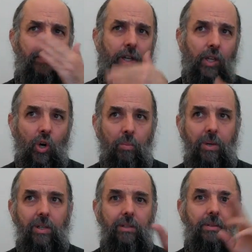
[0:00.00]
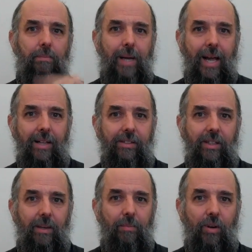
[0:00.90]
global
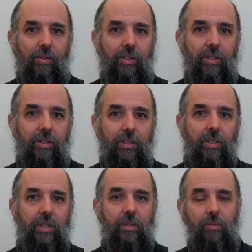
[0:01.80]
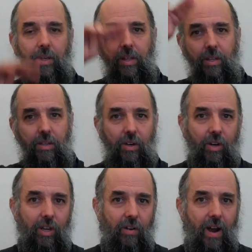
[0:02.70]
balancing approaches with
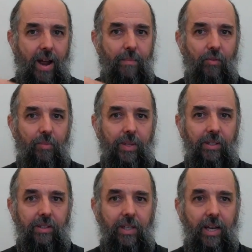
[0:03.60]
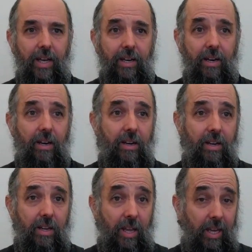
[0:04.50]
circular eye movements, and
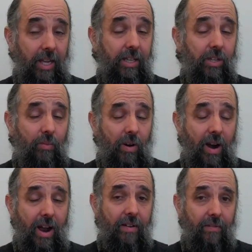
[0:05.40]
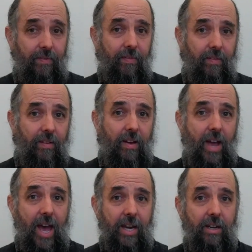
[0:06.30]
again, this is where I've
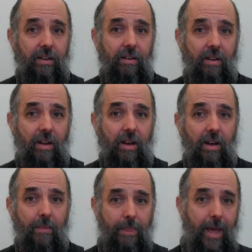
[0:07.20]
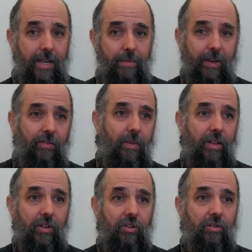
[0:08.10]
added aspects from
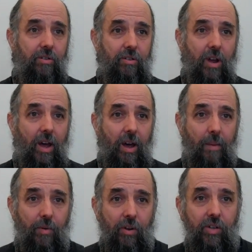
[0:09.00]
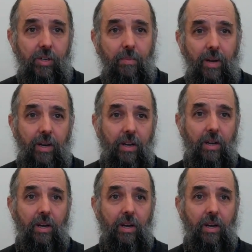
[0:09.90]
other approaches, but